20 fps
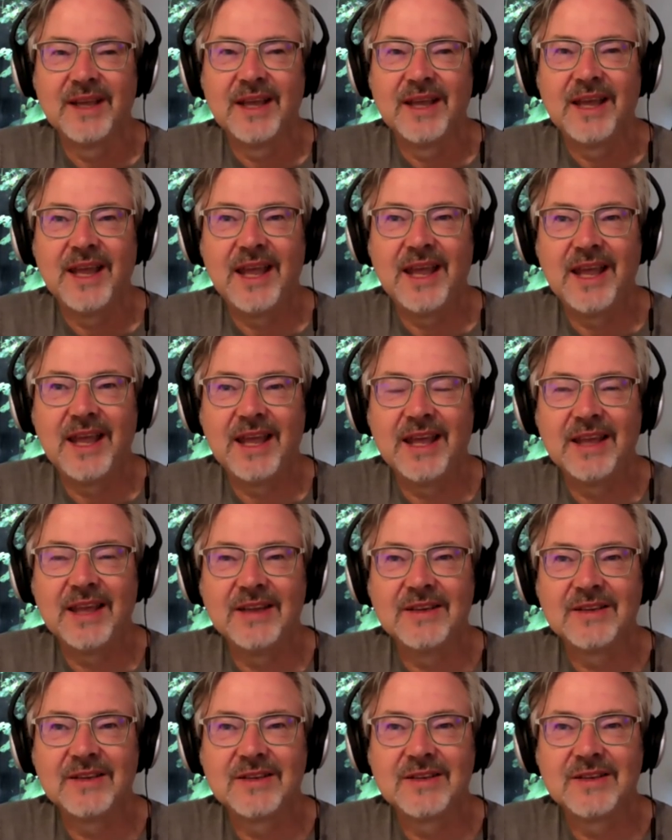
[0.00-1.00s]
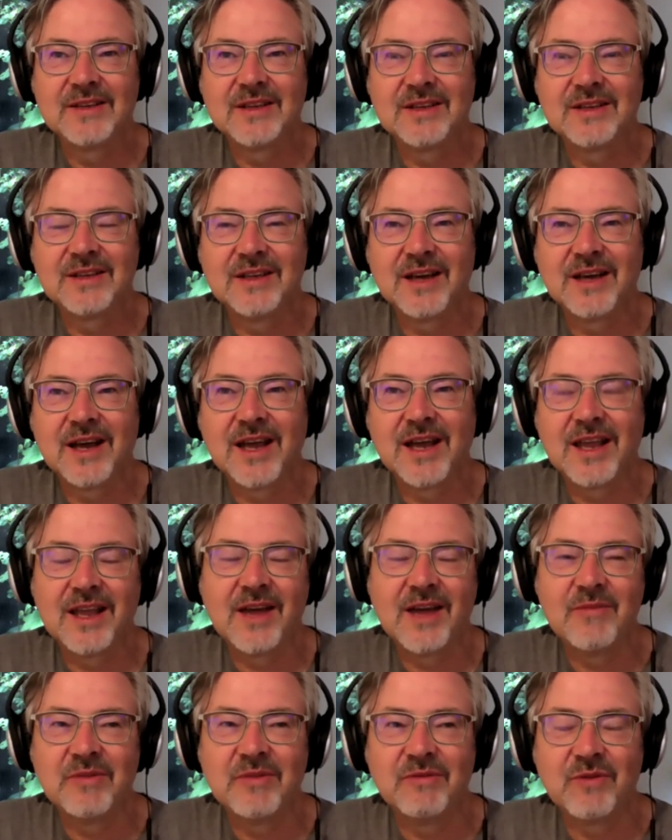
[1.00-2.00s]
And
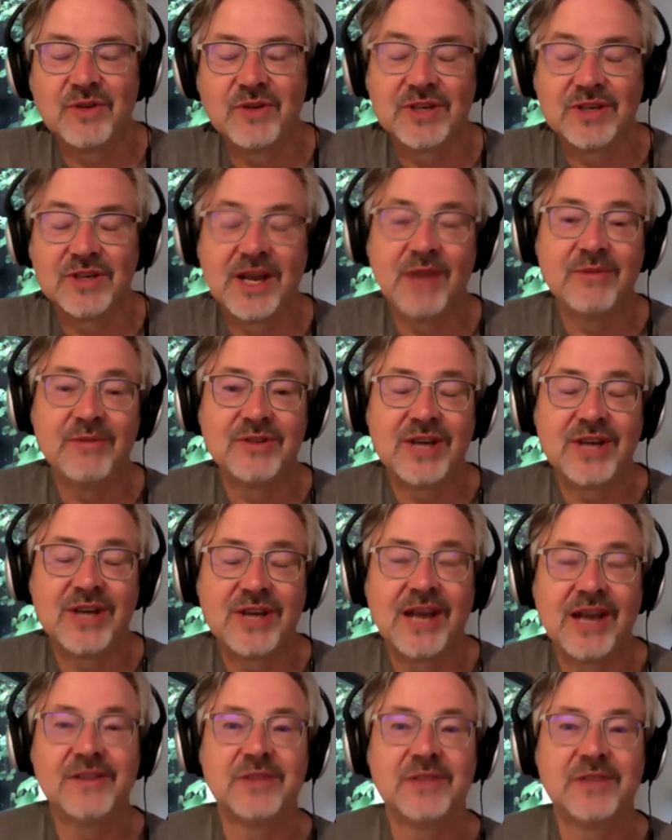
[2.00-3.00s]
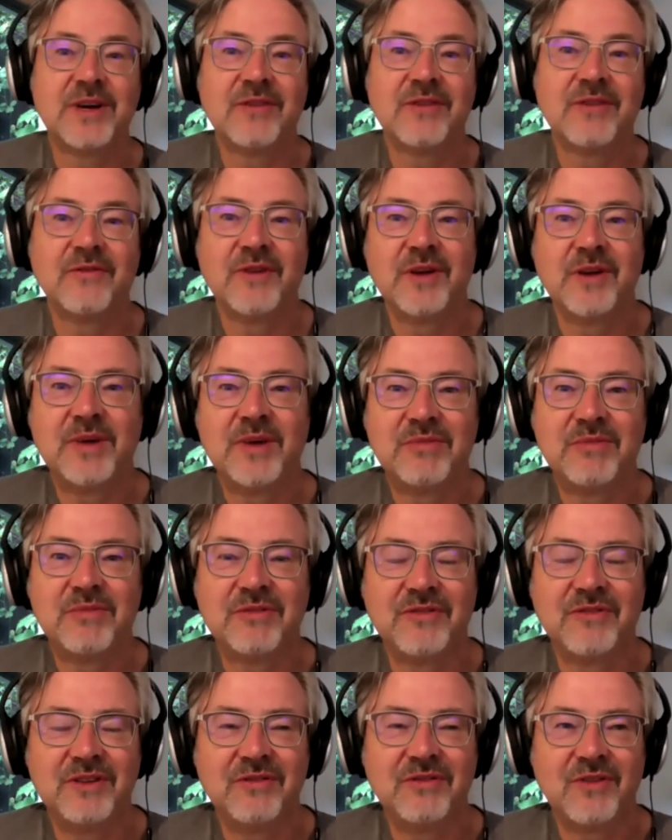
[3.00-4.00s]
I've been fortunate. I was challenged by a friend of mine,
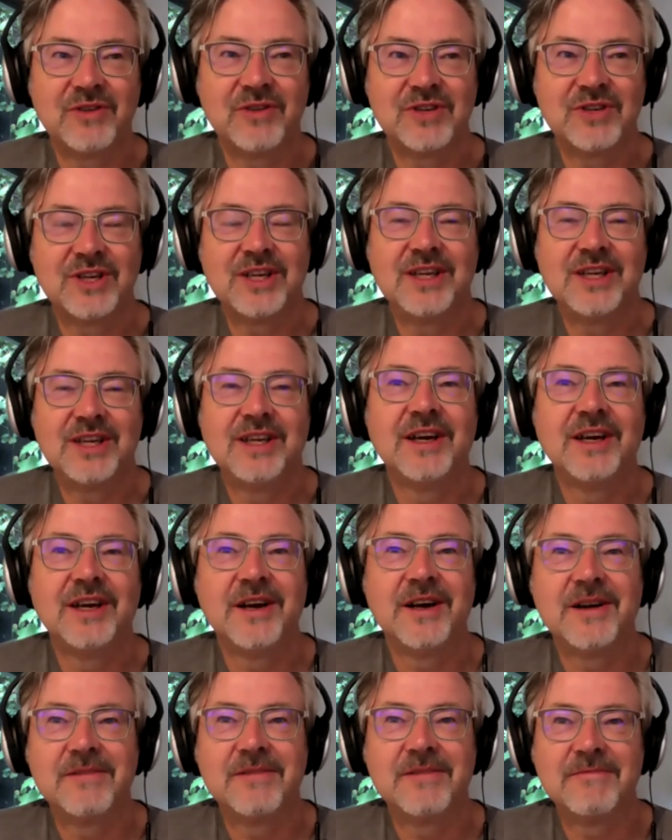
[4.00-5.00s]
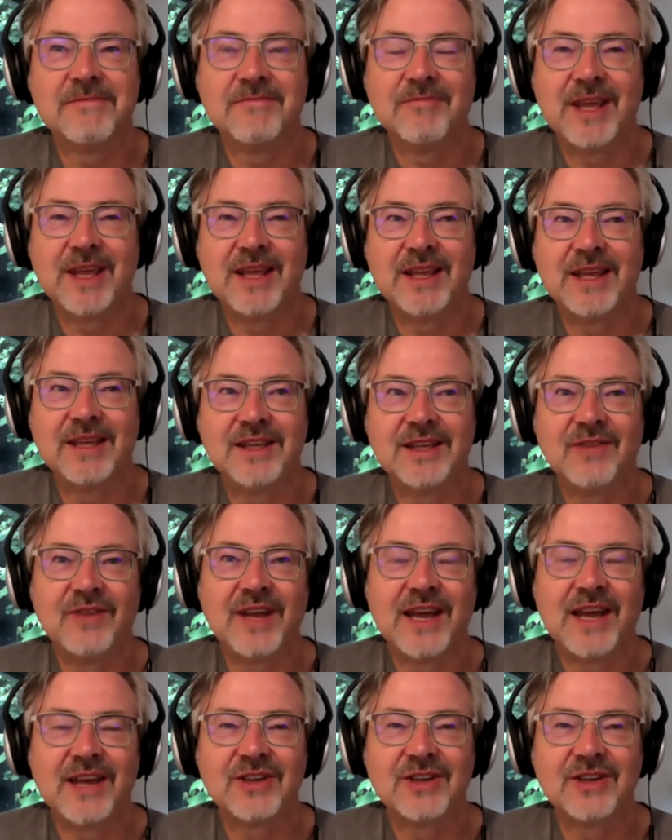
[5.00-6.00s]
Praveen Varshney, and
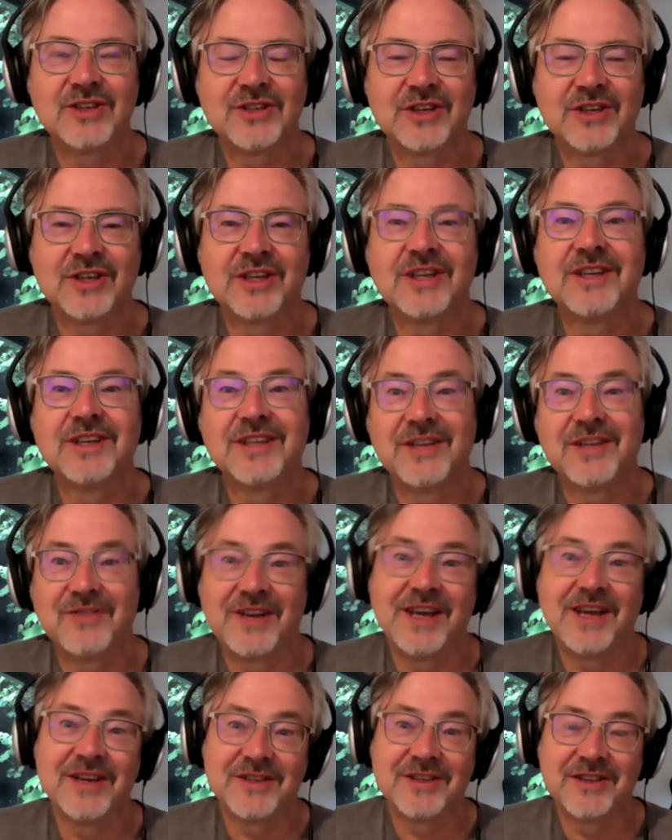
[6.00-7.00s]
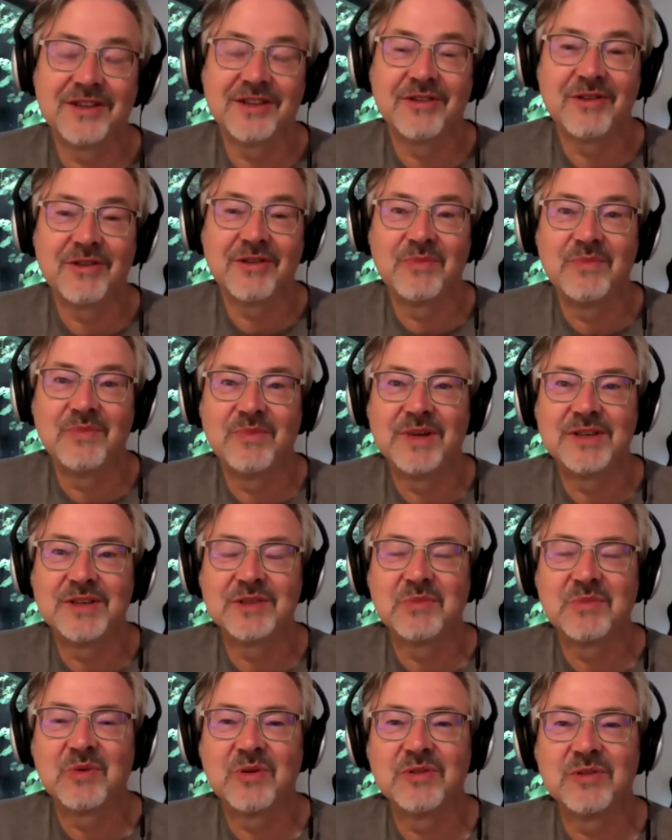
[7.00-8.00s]
David Ash. So they're all big
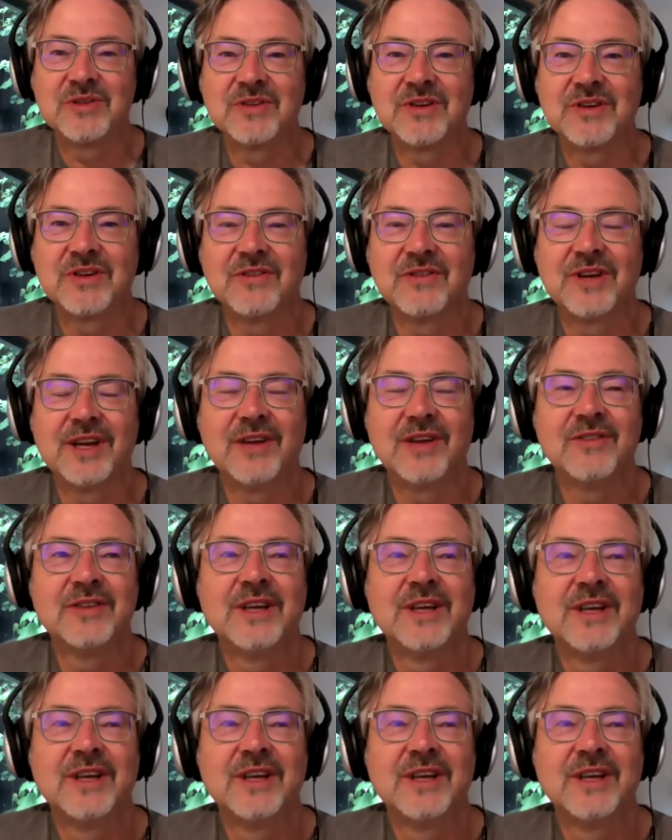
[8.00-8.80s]
supporters of Covenant House,